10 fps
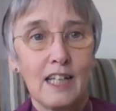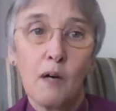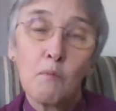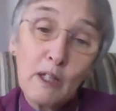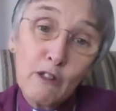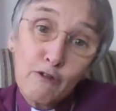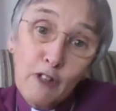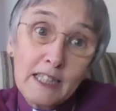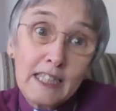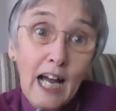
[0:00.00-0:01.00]
And we'll
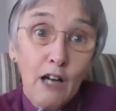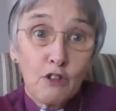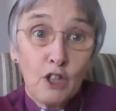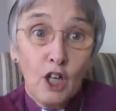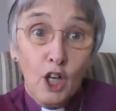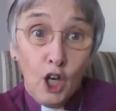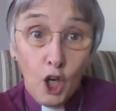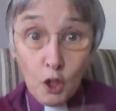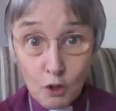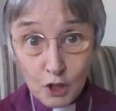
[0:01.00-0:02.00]
find out
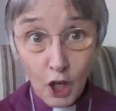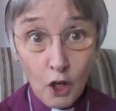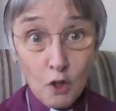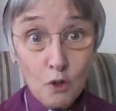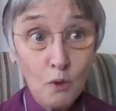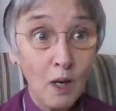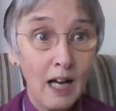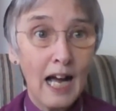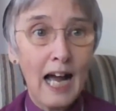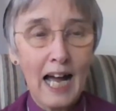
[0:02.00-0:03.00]
who's who,
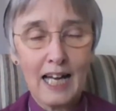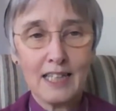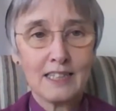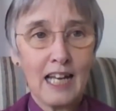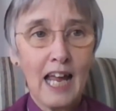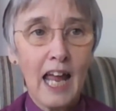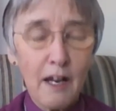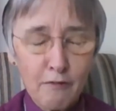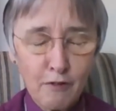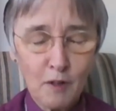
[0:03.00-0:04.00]
and
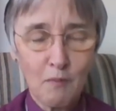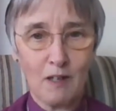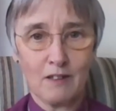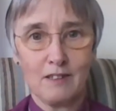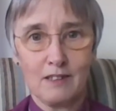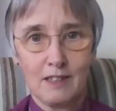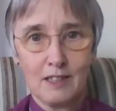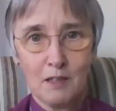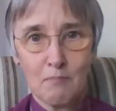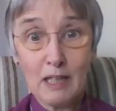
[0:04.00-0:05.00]
everyone,
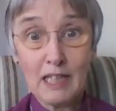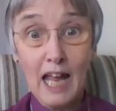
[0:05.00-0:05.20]
but